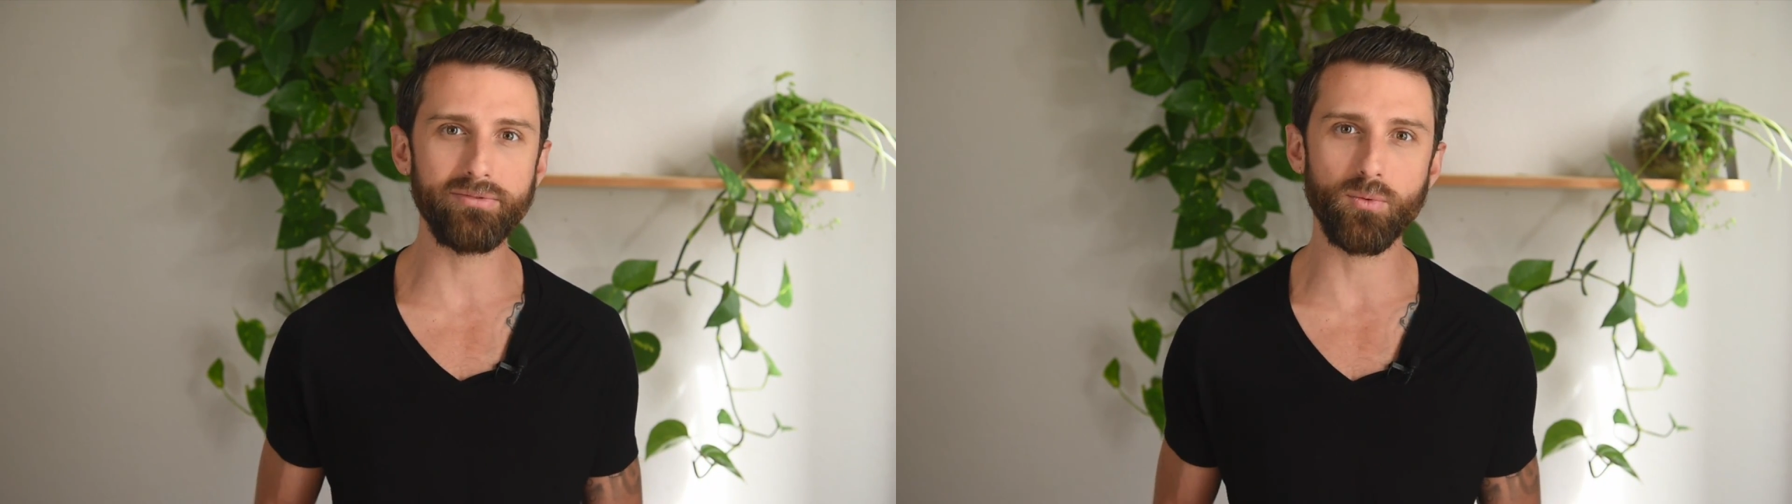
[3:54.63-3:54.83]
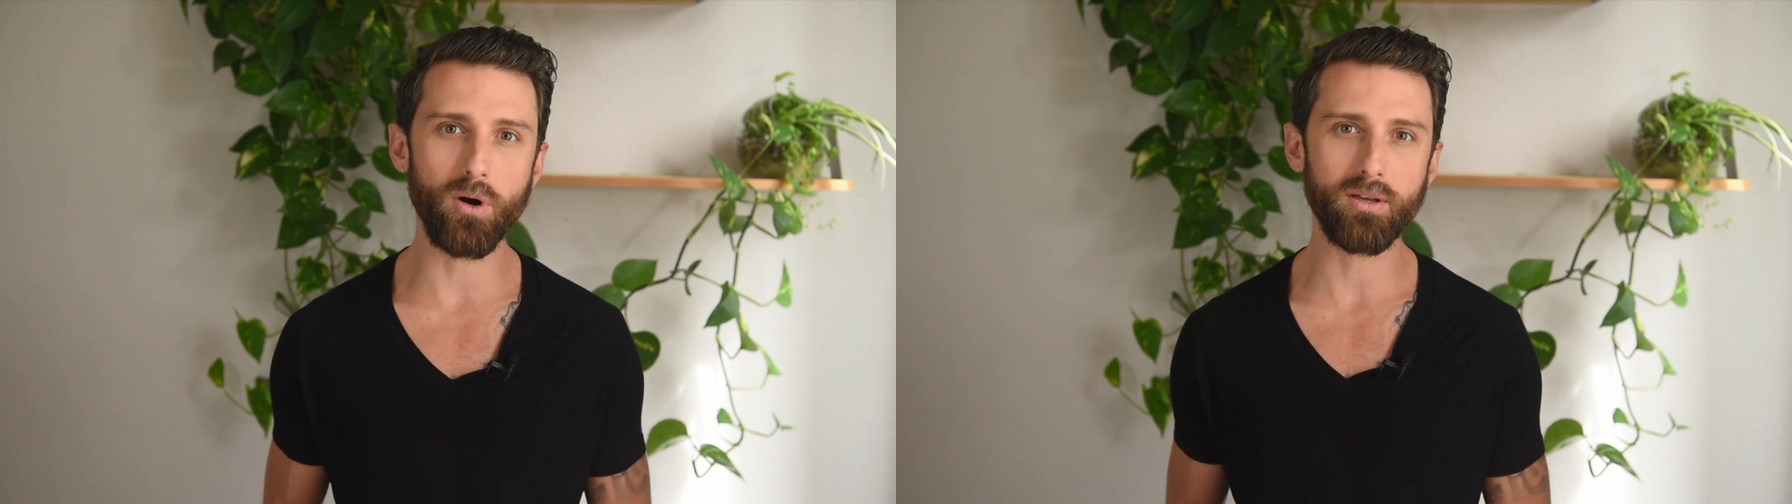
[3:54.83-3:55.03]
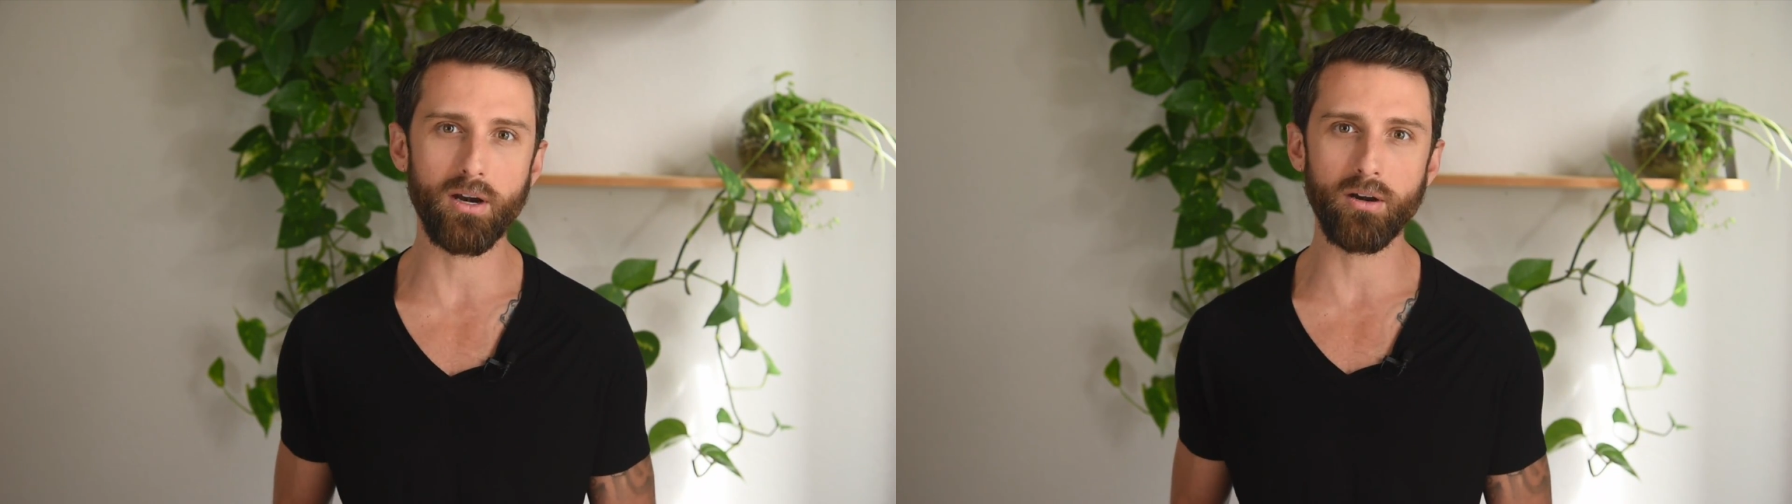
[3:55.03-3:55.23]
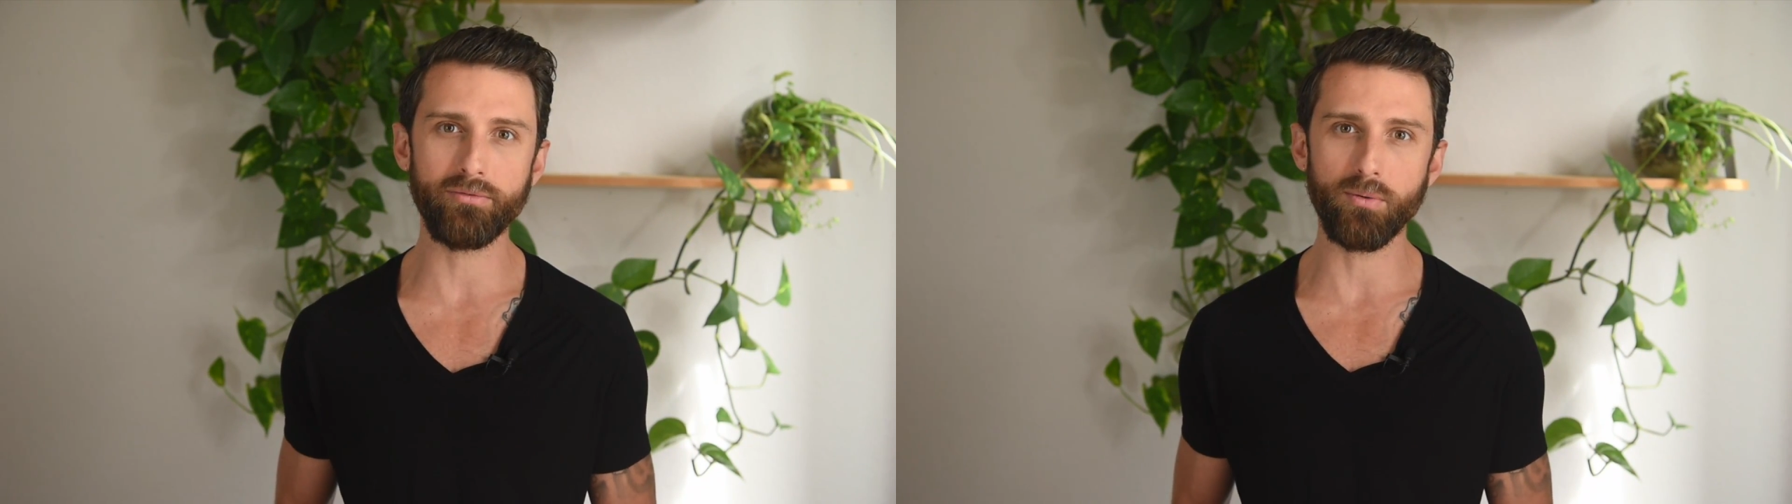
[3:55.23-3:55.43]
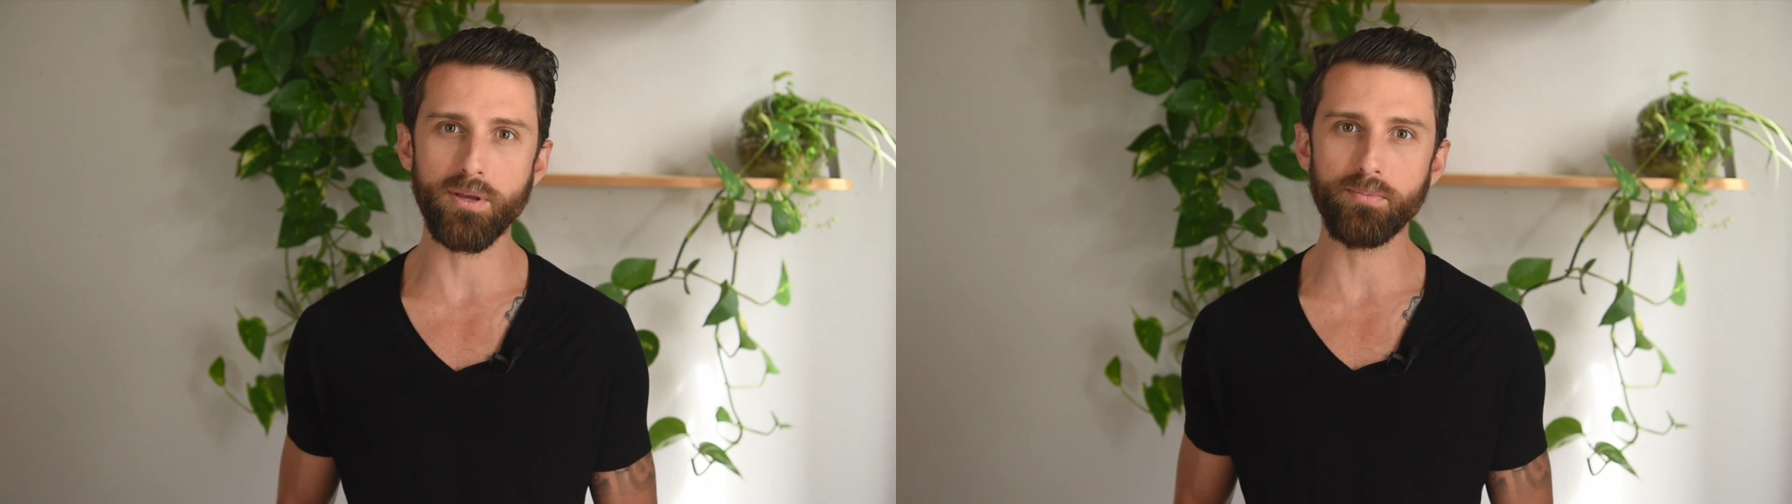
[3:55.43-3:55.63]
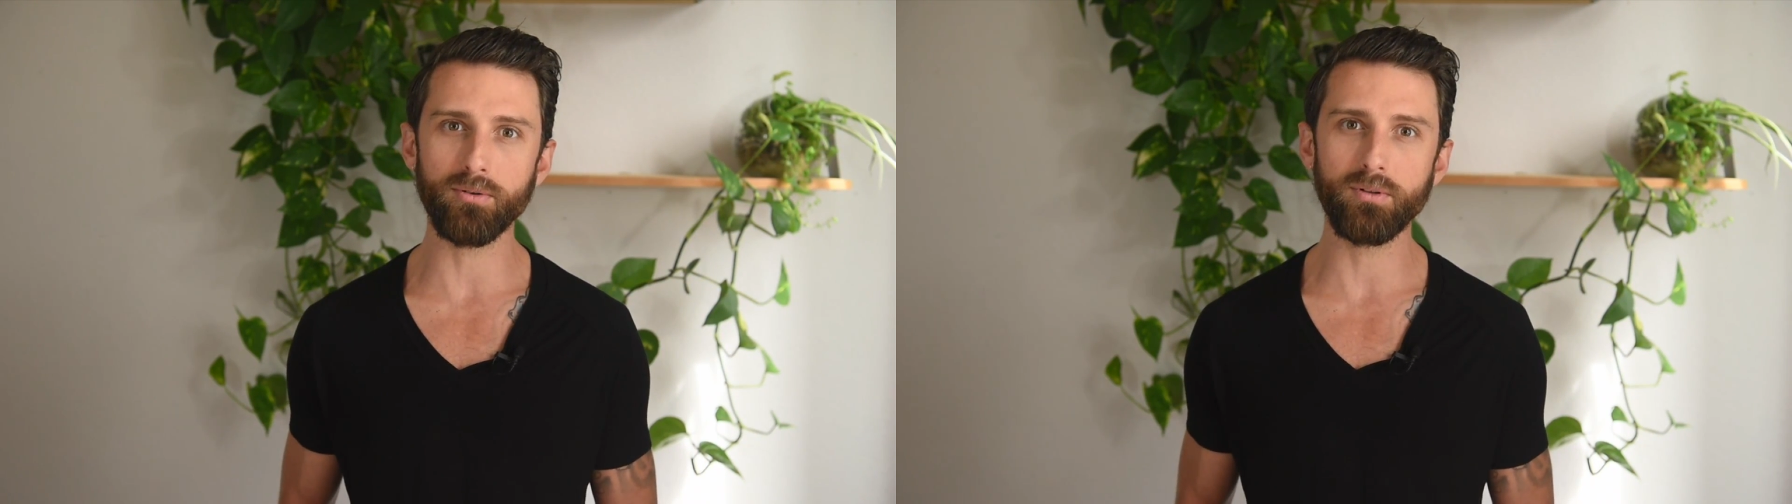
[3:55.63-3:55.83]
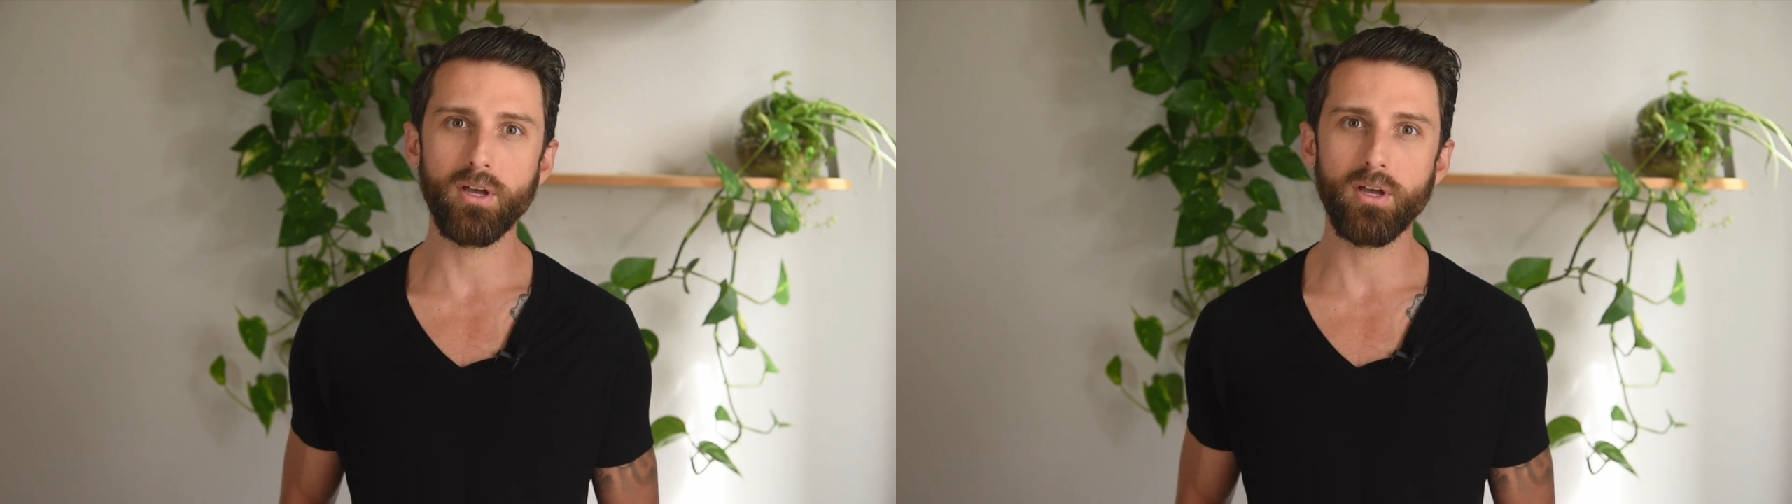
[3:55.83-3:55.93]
while caring for people,